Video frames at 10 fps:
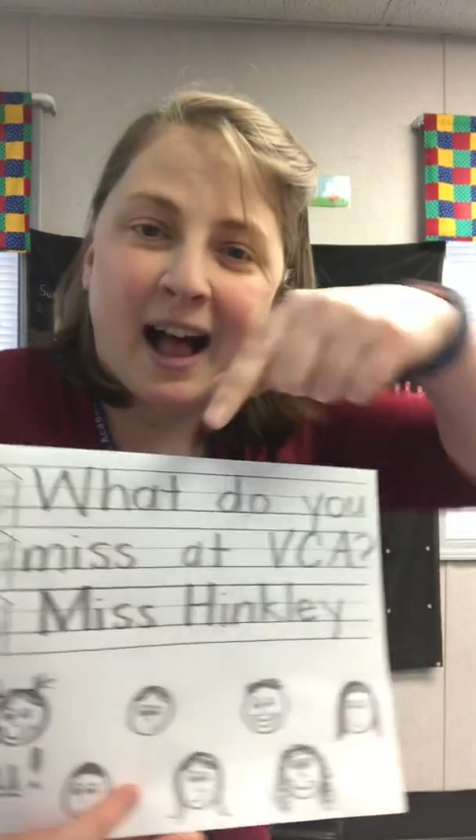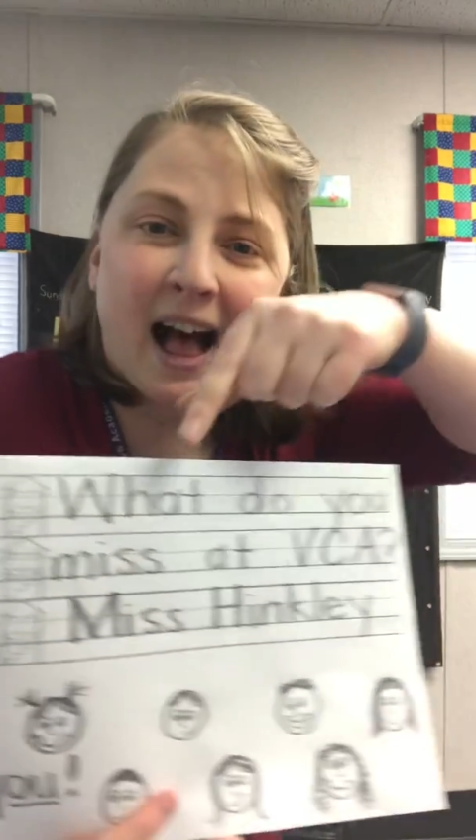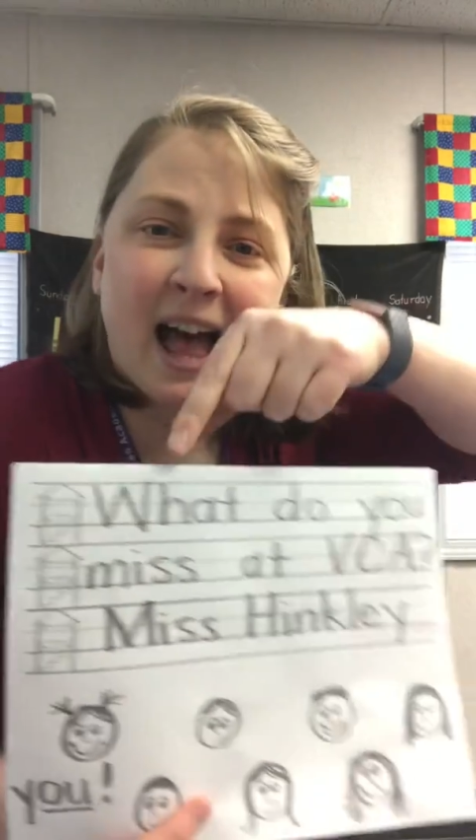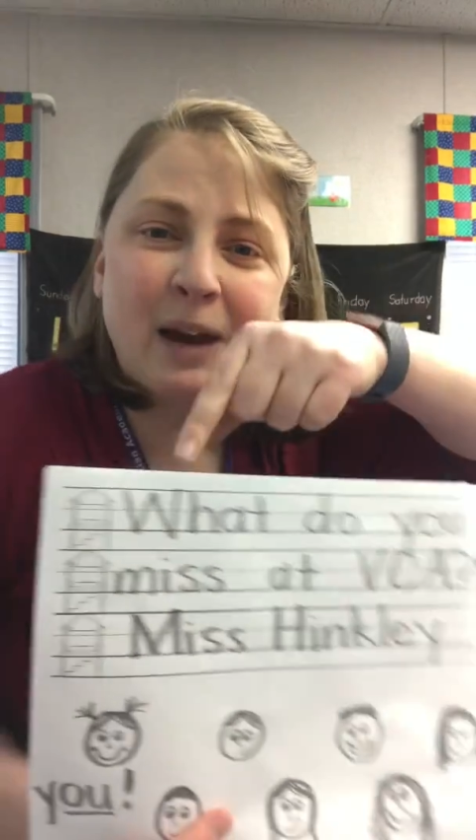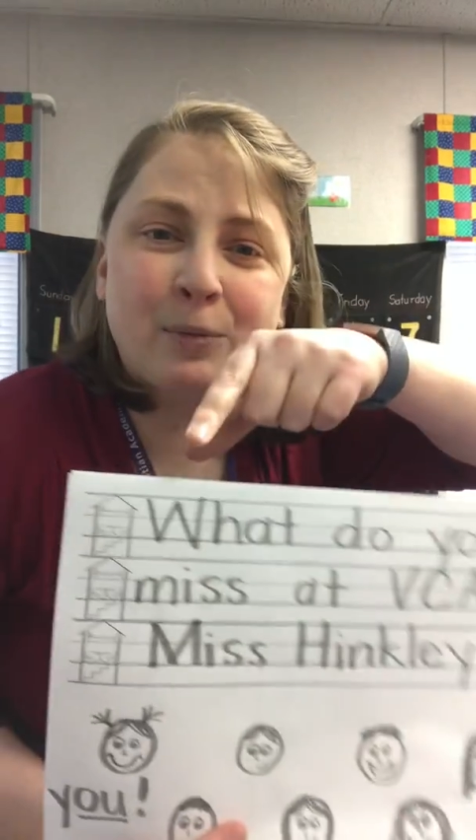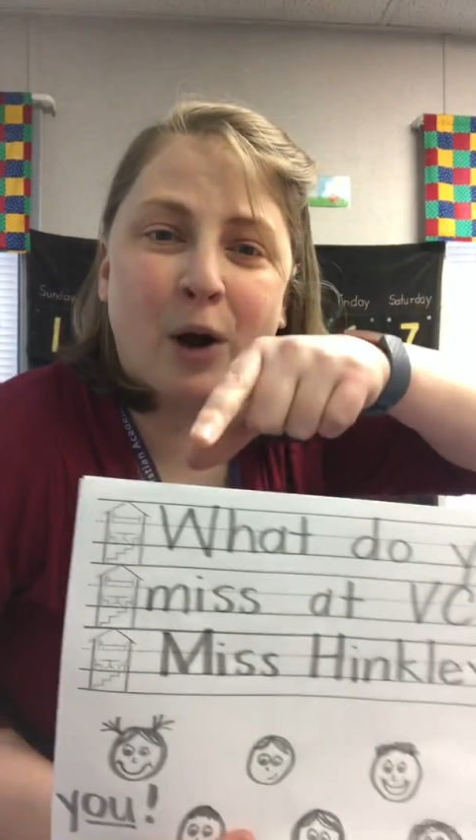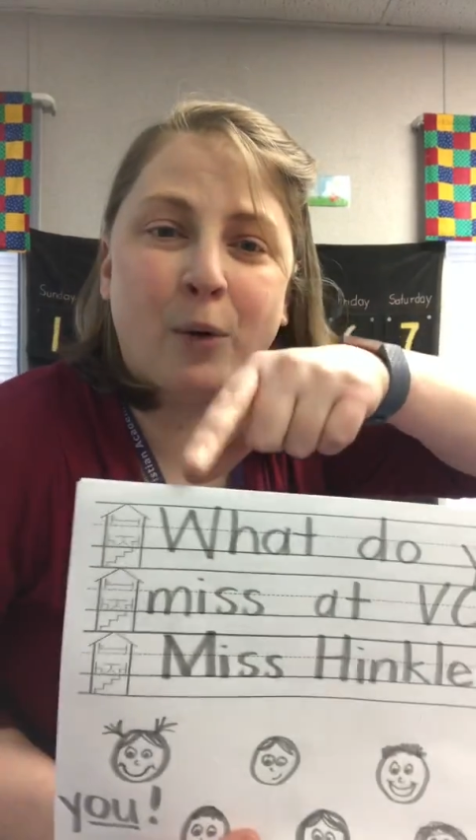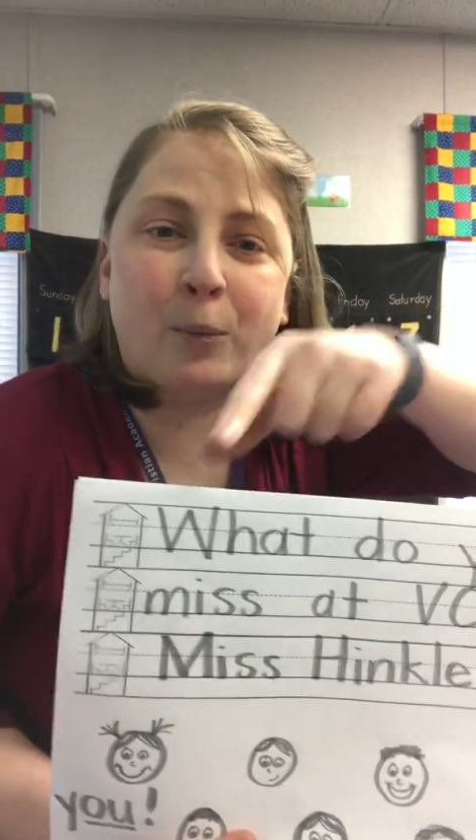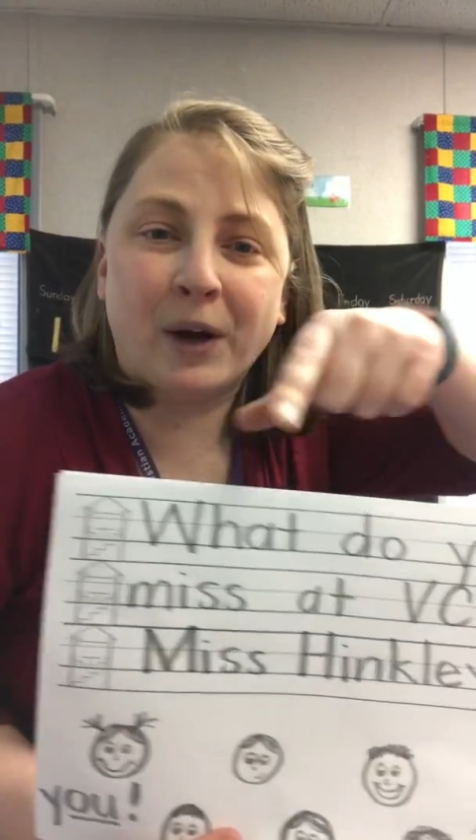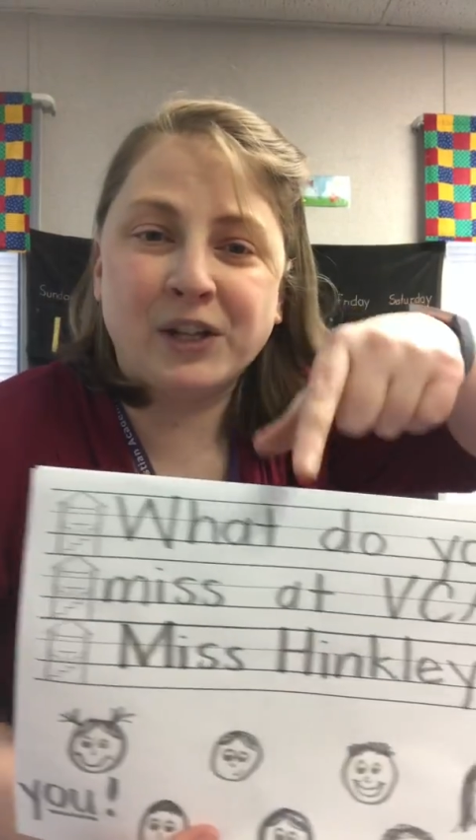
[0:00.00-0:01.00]
I
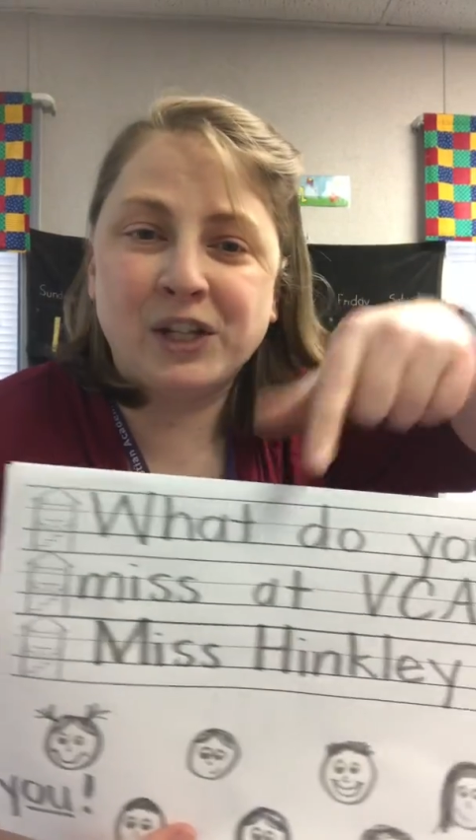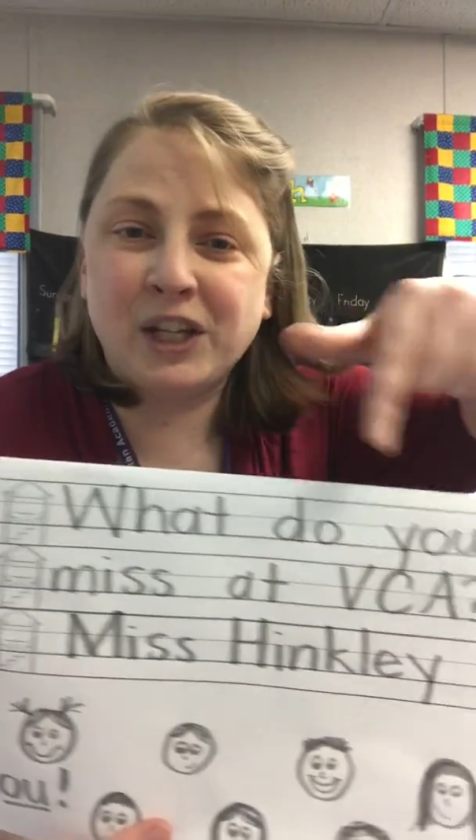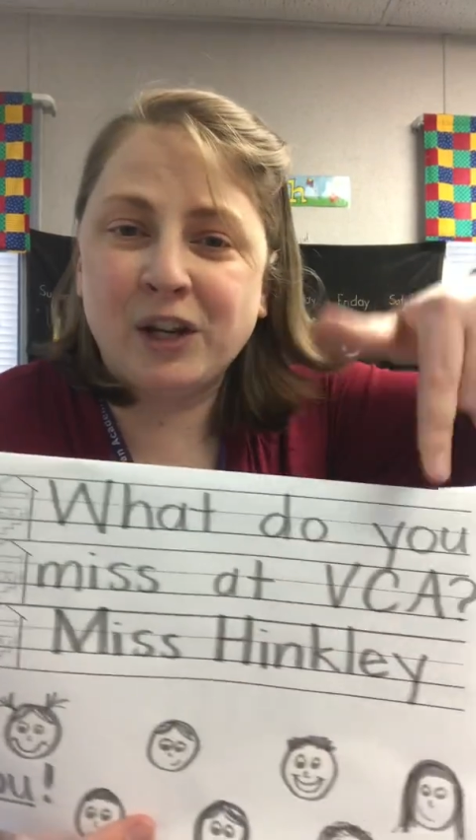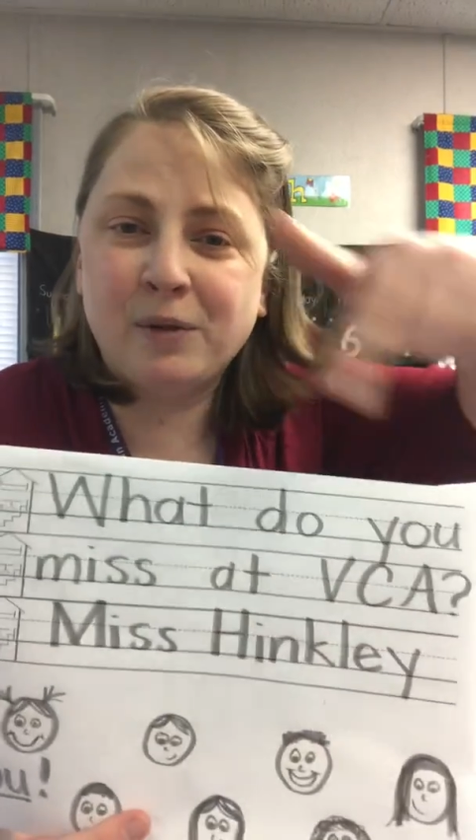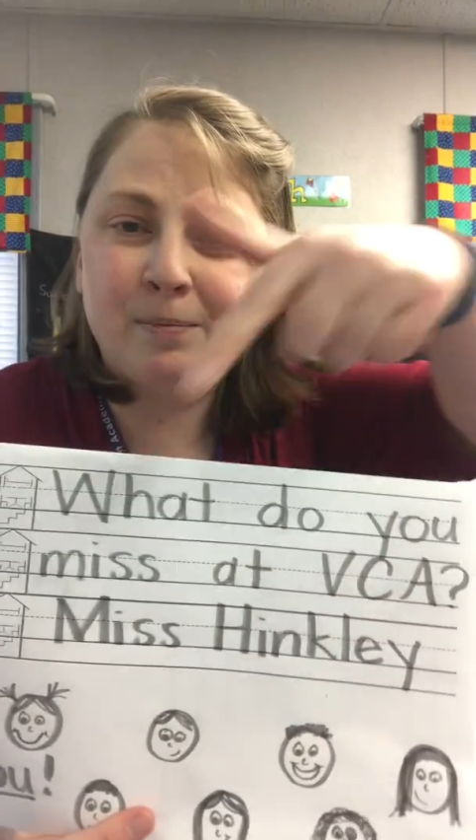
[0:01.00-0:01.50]
wrote, what do you